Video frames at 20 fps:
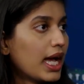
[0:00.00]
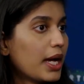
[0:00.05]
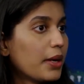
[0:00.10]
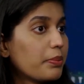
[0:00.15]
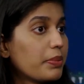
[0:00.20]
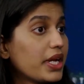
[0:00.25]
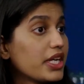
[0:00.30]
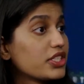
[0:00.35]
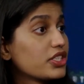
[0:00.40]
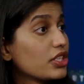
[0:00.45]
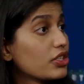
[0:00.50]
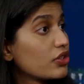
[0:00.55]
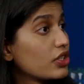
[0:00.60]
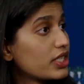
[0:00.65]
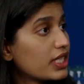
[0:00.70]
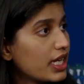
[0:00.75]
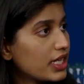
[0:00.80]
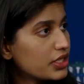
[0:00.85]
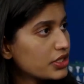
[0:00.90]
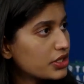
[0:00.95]
patient
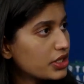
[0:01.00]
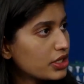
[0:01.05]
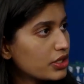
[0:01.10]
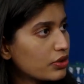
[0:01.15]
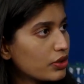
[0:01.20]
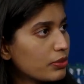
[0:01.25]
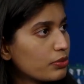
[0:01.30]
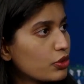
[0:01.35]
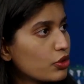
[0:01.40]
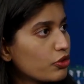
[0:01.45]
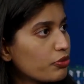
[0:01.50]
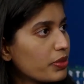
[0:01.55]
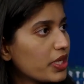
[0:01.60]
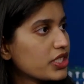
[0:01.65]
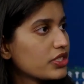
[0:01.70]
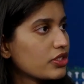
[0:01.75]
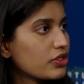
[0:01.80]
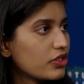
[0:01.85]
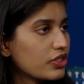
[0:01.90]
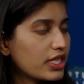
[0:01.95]
retention, to improve
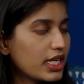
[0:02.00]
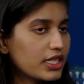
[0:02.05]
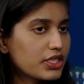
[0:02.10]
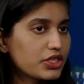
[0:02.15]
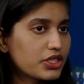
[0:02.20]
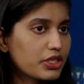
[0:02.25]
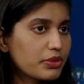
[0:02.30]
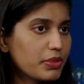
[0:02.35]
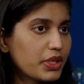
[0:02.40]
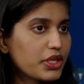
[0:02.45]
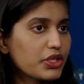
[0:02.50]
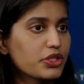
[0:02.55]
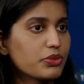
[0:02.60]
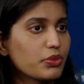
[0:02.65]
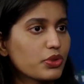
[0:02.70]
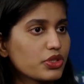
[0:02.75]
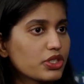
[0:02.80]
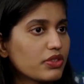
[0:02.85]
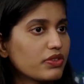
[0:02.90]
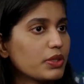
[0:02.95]
patient retention, because
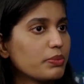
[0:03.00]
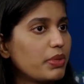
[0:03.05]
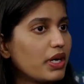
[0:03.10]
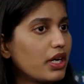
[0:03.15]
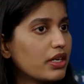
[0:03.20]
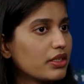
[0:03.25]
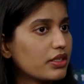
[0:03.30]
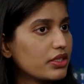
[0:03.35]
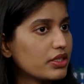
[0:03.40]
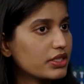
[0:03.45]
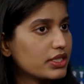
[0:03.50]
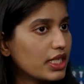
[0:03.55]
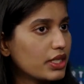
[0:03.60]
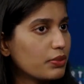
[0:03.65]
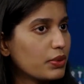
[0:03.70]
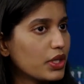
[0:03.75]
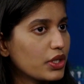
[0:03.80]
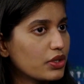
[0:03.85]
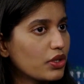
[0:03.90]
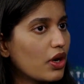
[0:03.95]
most of the partners that
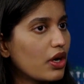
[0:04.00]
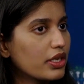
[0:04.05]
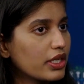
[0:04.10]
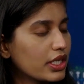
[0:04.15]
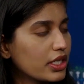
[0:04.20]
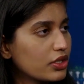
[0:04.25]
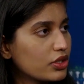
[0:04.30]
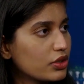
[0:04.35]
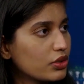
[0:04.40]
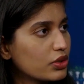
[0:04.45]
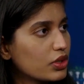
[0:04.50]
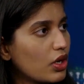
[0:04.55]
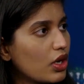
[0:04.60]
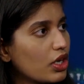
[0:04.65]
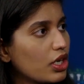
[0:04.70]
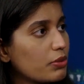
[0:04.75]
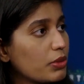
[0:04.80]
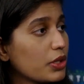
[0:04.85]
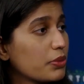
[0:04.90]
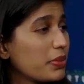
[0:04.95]
we are talking to talk
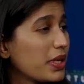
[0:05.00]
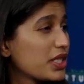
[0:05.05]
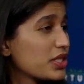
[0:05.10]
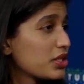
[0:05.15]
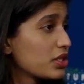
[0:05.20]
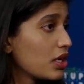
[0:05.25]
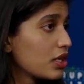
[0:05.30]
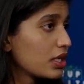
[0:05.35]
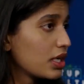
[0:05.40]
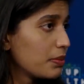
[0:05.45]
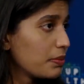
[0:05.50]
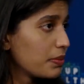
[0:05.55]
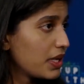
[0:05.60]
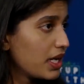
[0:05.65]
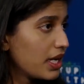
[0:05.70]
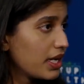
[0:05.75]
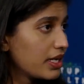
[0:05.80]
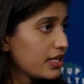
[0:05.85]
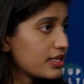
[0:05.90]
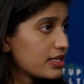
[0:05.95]
about patient
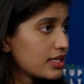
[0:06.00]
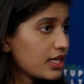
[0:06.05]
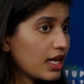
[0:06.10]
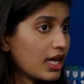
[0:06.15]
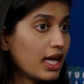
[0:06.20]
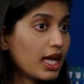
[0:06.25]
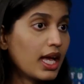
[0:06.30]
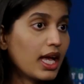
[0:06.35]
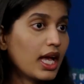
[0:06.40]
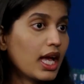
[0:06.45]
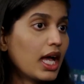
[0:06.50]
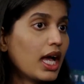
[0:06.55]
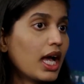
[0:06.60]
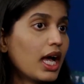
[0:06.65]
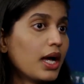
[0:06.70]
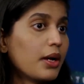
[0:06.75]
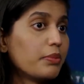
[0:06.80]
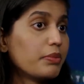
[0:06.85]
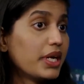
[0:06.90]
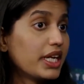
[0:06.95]
non-compliance.
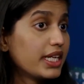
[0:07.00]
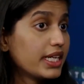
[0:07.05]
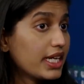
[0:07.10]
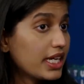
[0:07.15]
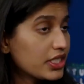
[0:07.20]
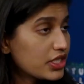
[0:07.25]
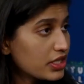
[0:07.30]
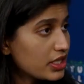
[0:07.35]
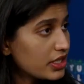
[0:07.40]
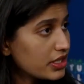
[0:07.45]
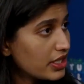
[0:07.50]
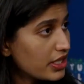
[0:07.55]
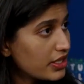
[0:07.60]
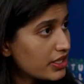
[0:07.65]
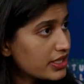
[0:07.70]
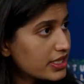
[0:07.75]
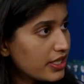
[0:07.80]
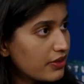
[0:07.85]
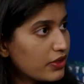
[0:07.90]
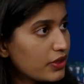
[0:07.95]
Medication
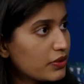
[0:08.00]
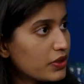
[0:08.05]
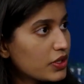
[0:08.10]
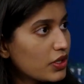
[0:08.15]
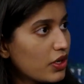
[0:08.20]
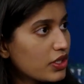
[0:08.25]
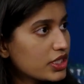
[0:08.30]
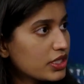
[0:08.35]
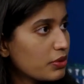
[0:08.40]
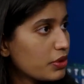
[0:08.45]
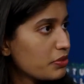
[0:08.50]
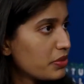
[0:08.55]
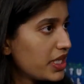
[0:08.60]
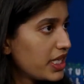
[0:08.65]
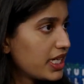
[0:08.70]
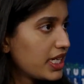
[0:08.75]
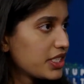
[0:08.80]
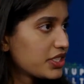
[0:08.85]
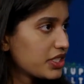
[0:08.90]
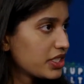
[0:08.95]
adherence, everyone talks about
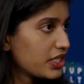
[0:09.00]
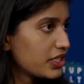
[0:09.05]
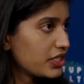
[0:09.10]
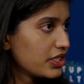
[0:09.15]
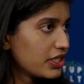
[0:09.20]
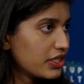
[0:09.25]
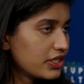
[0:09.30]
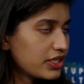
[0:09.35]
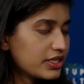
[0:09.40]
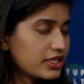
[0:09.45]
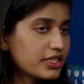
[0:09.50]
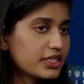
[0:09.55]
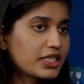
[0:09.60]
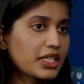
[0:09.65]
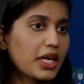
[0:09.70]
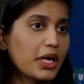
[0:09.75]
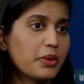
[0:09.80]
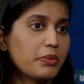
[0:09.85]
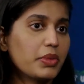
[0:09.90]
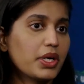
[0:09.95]
medication adherence,
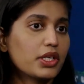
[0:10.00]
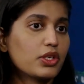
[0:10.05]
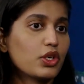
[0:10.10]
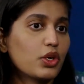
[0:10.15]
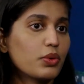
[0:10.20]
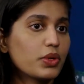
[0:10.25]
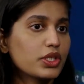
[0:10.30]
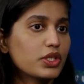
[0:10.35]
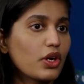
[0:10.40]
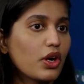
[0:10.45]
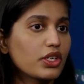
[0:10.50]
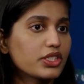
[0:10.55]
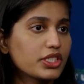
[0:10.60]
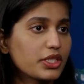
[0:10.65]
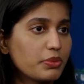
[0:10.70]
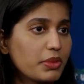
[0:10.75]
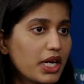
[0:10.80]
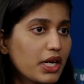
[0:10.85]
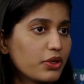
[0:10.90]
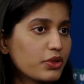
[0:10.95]
but no one talks
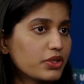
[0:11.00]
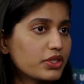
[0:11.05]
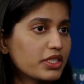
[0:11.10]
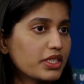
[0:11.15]
about